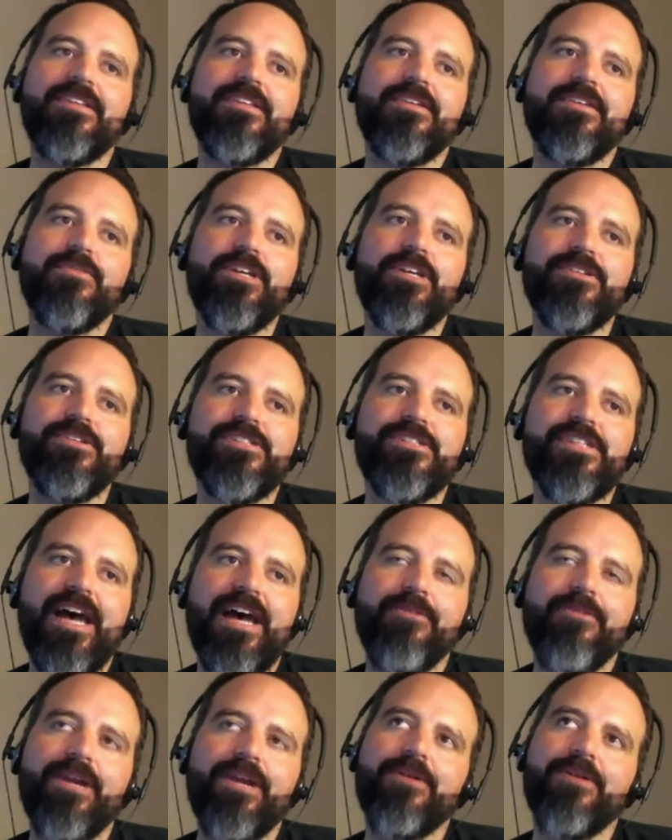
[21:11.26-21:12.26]
we used to
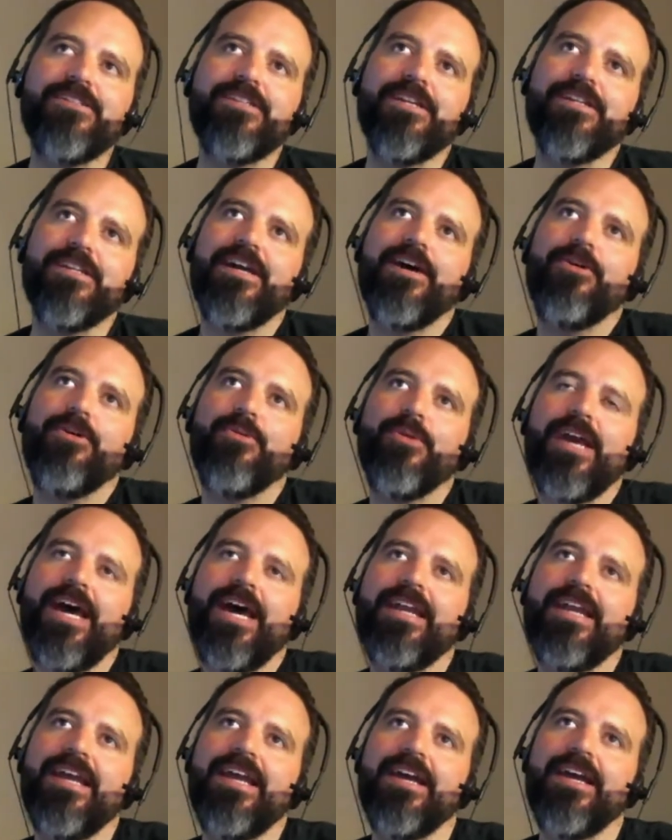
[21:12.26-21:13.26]
have when I was at Dell, we
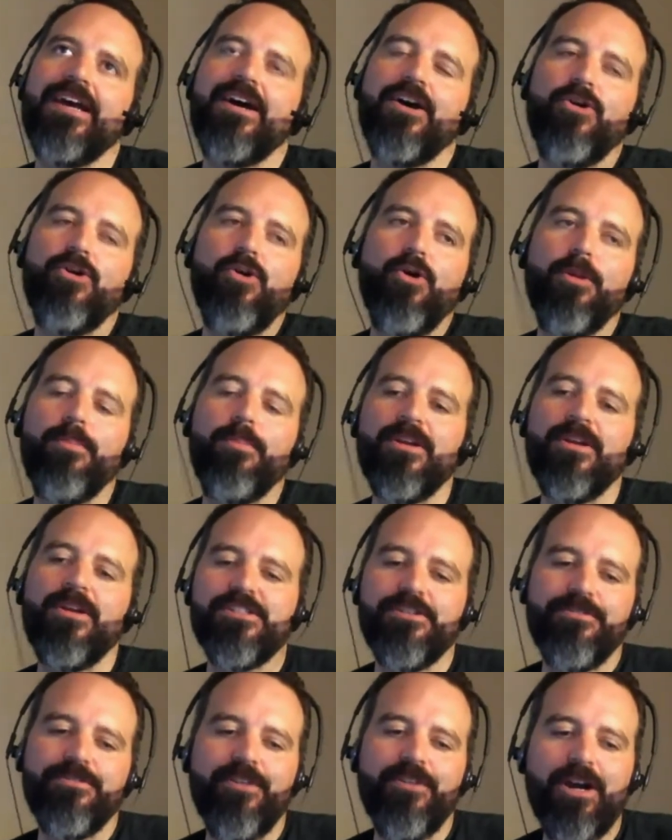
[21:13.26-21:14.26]
had a corporate
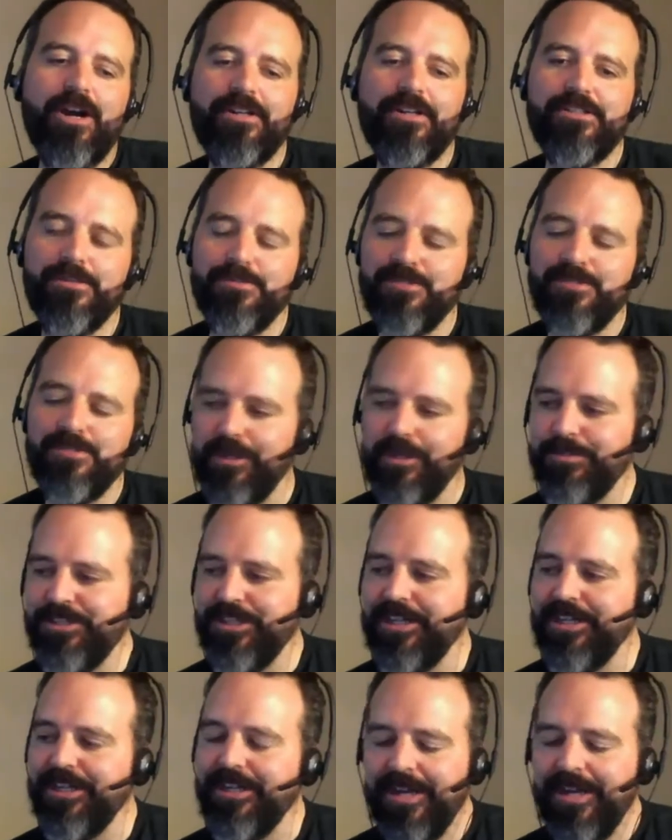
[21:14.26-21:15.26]
Safari
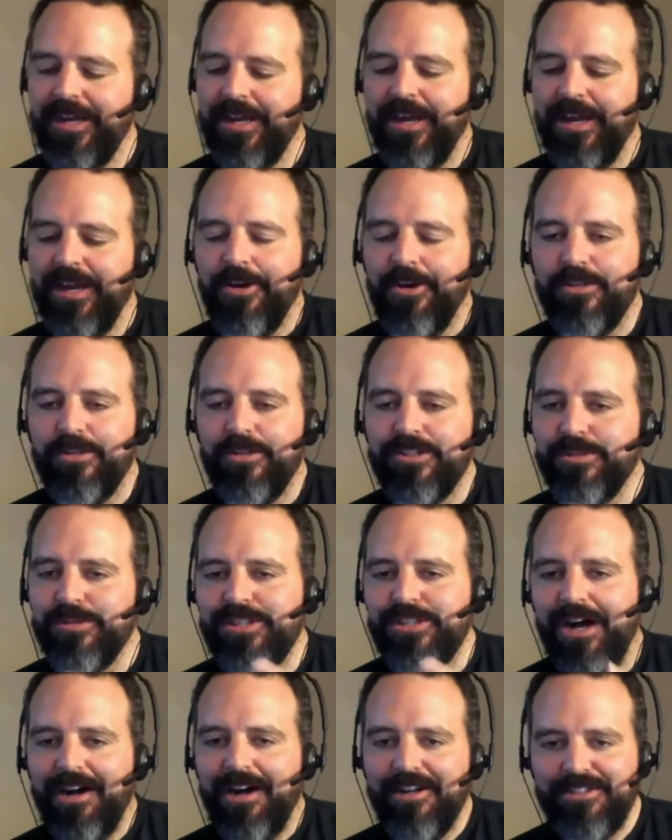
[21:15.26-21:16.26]
subscription, which was
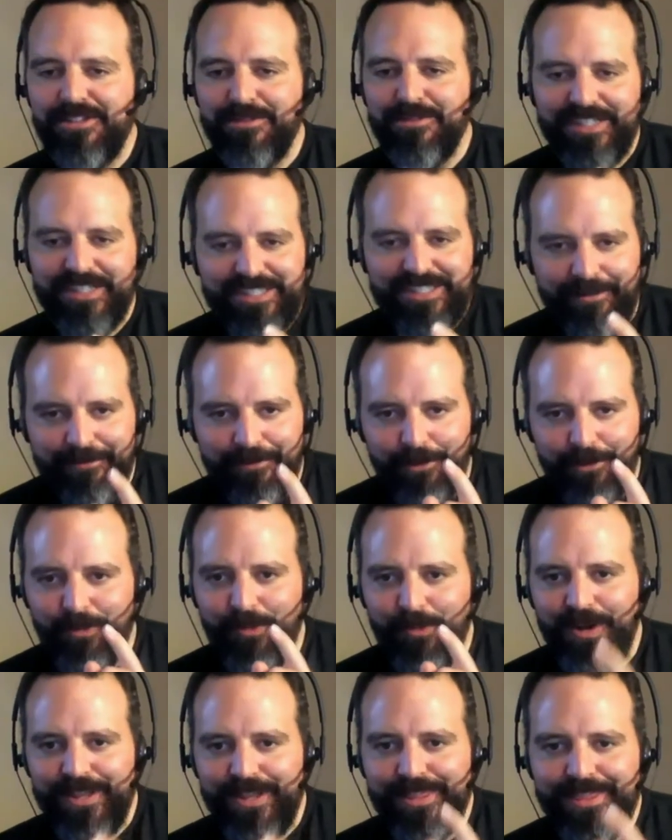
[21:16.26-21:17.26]
awesome except for
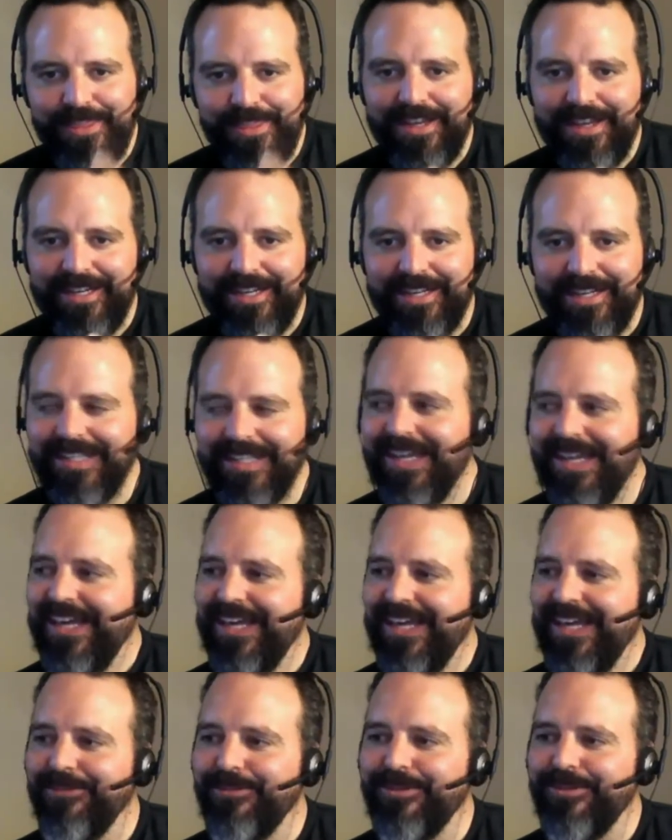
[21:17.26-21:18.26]
one thing.
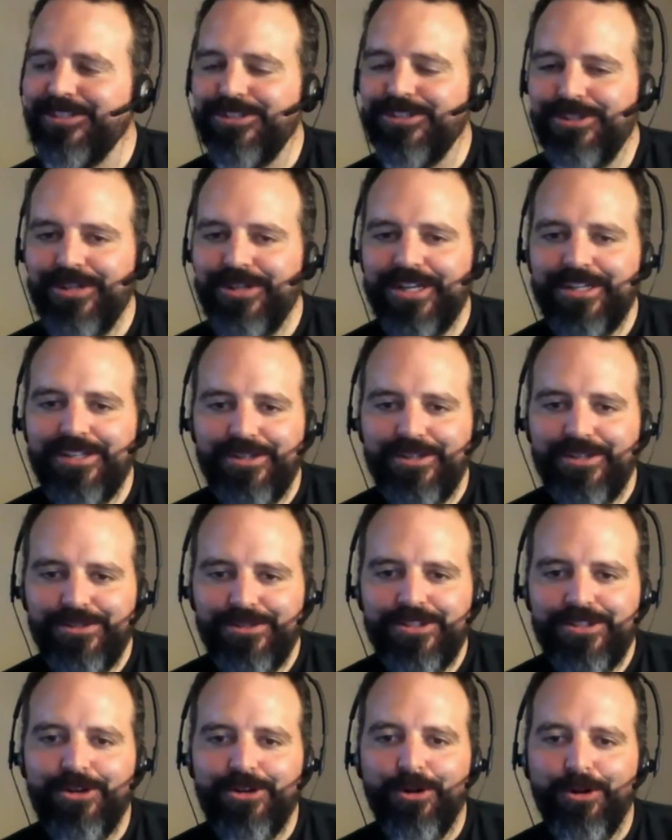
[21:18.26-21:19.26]
It
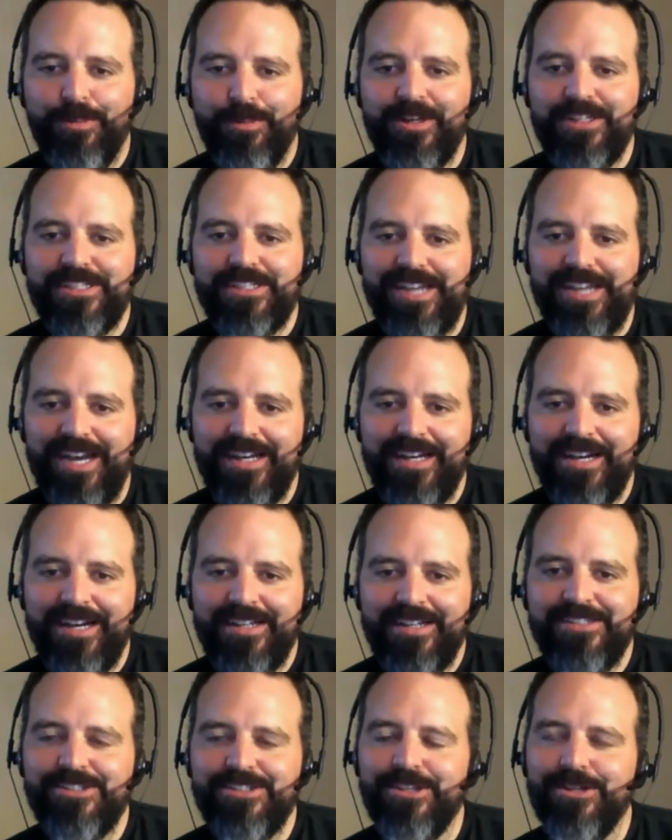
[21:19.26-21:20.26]
used corporate
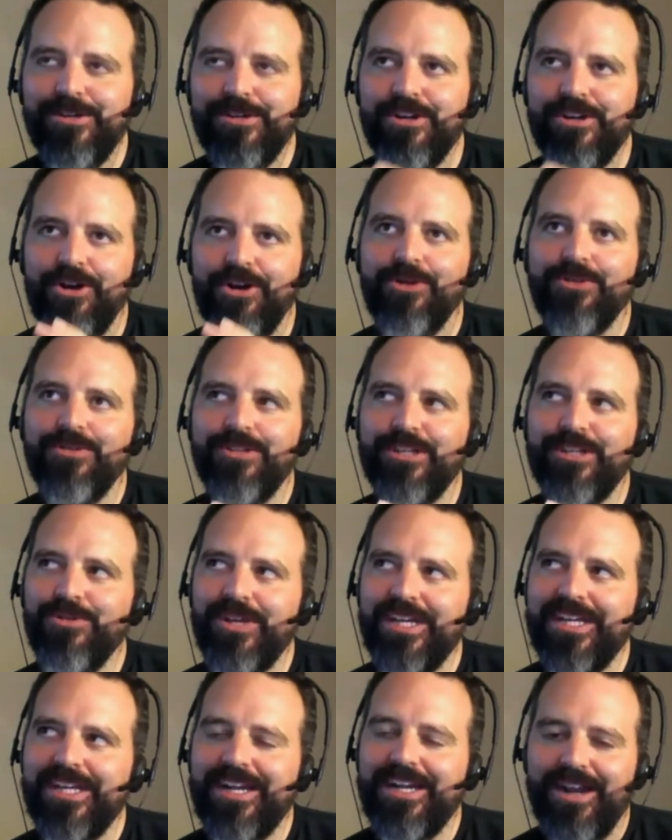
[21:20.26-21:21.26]
sign-on, so you could only
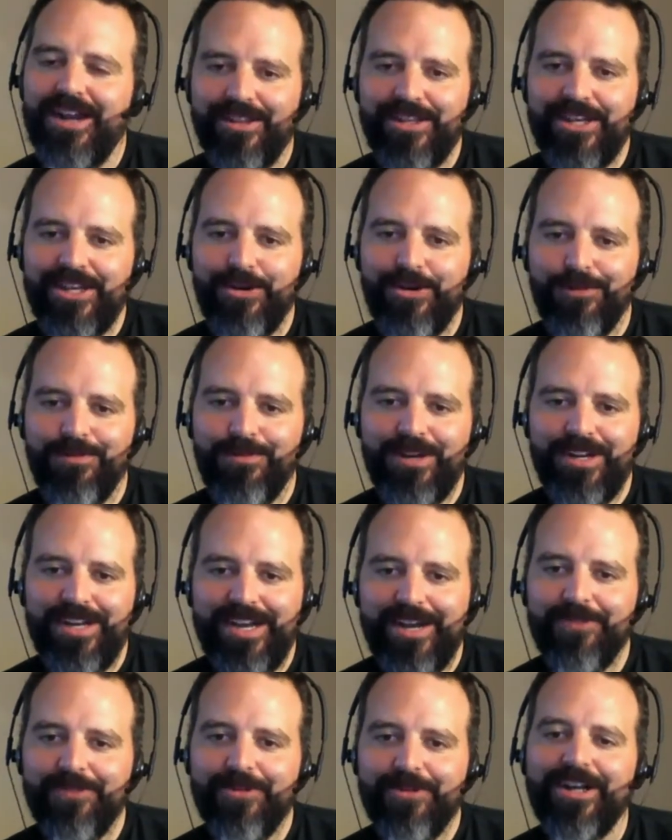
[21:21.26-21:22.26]
read it on the corporate
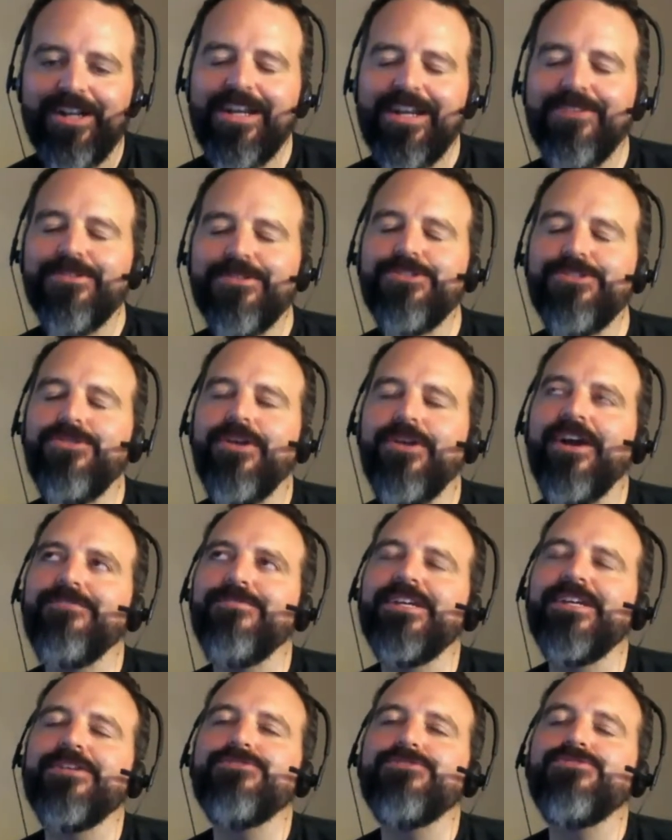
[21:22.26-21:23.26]
network, and it would drive
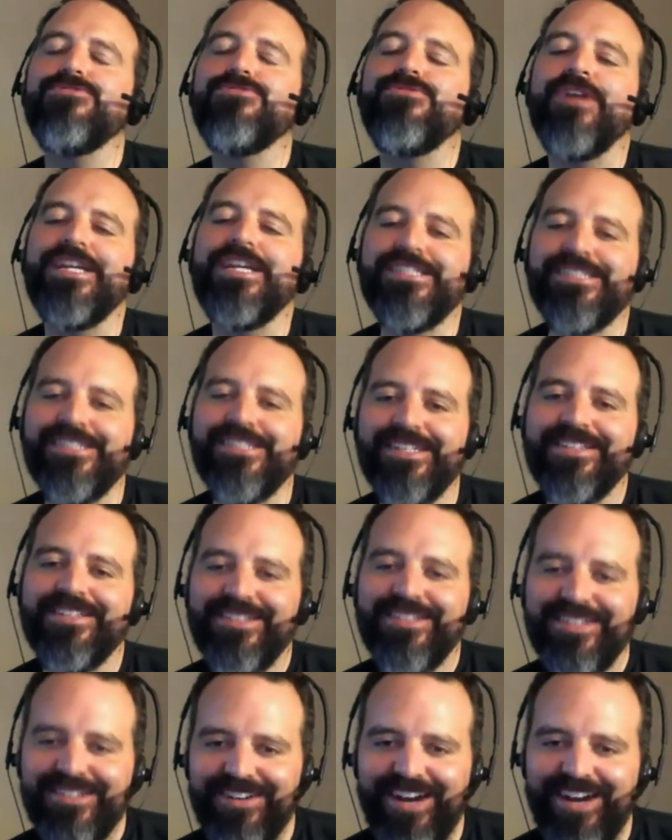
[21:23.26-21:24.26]
me crazy,
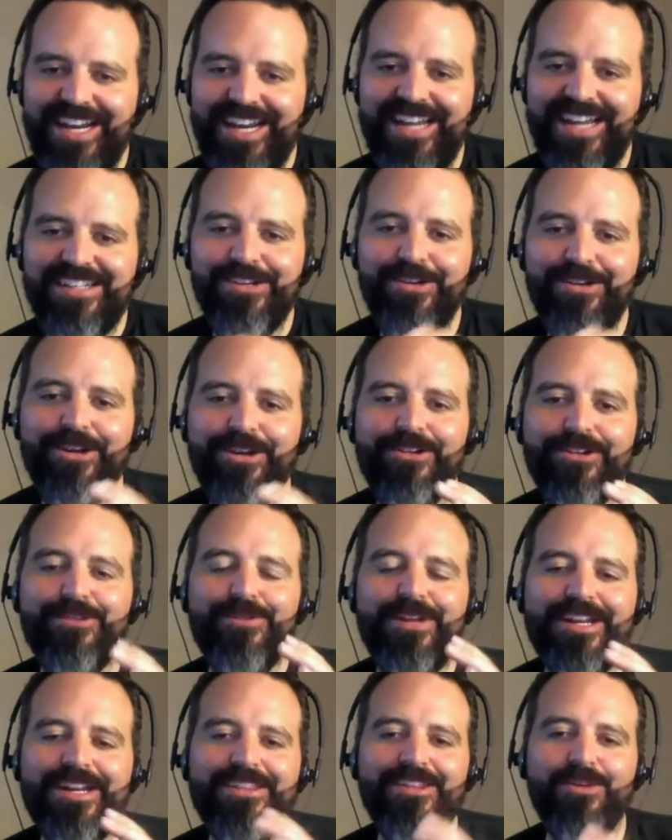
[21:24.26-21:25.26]
right? And you could only
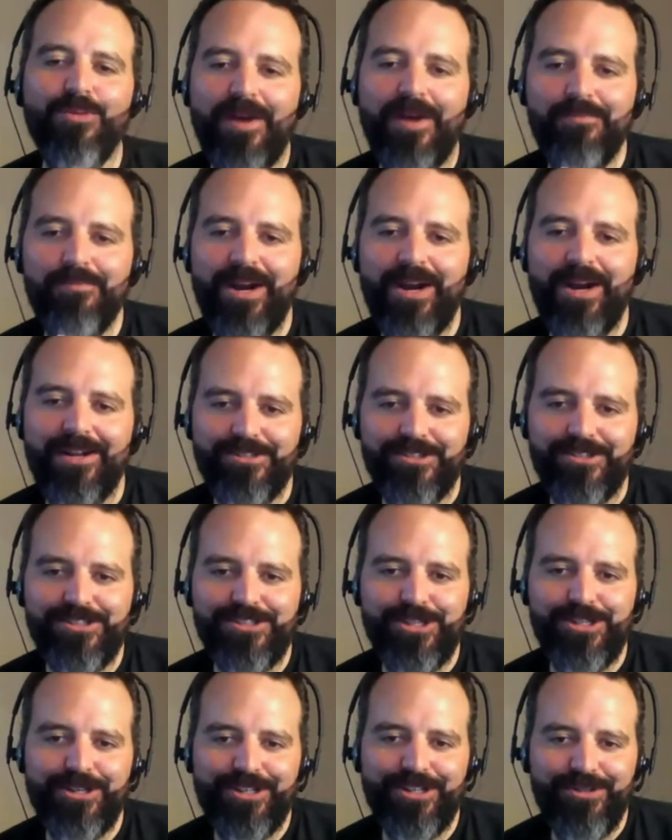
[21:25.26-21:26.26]
read it in the web browser, so
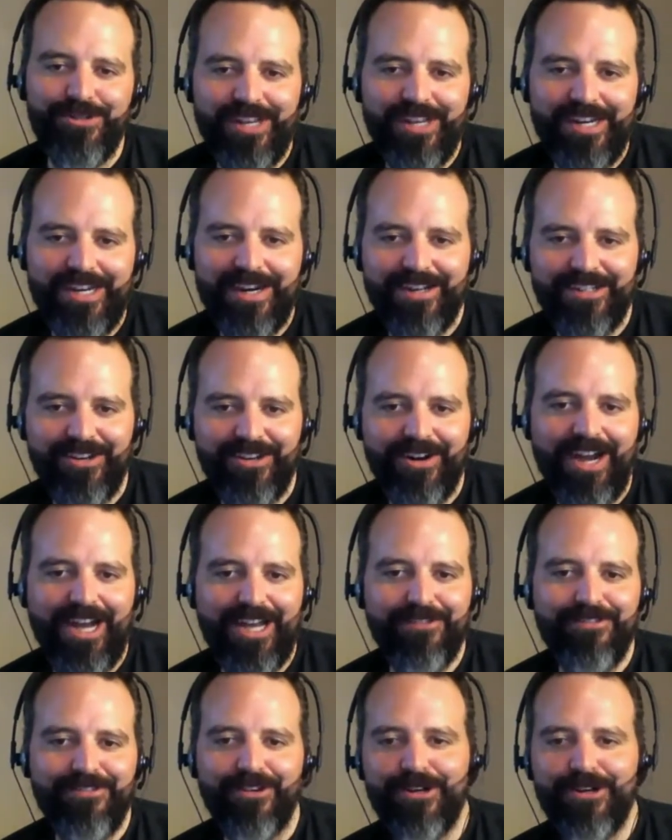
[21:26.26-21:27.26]
you couldn't read it on your
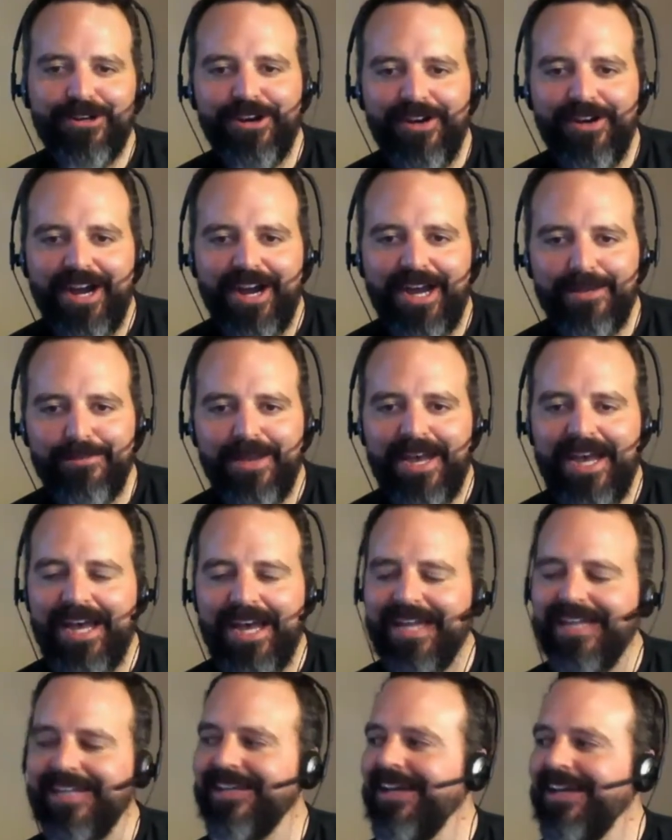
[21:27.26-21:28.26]
iPhone or your
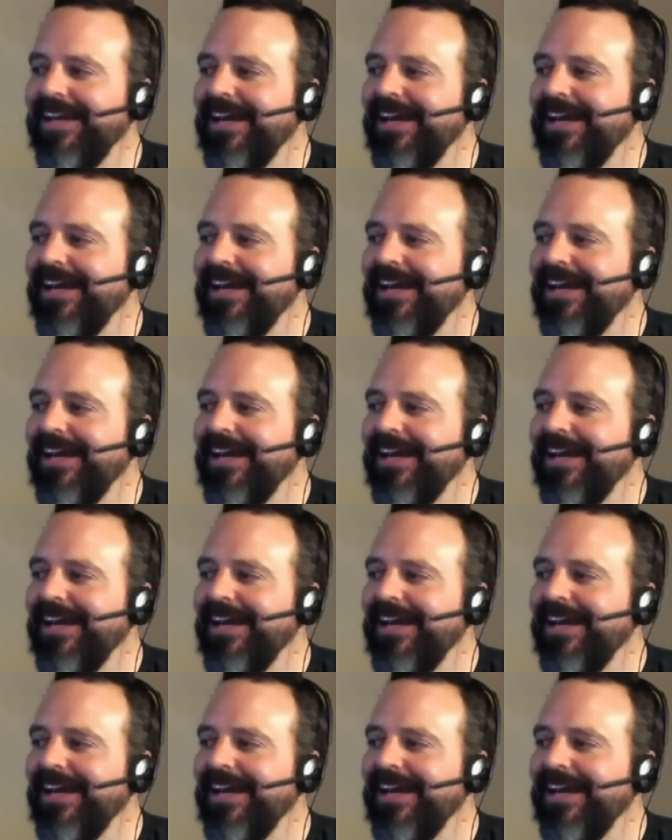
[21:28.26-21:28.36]
iPad.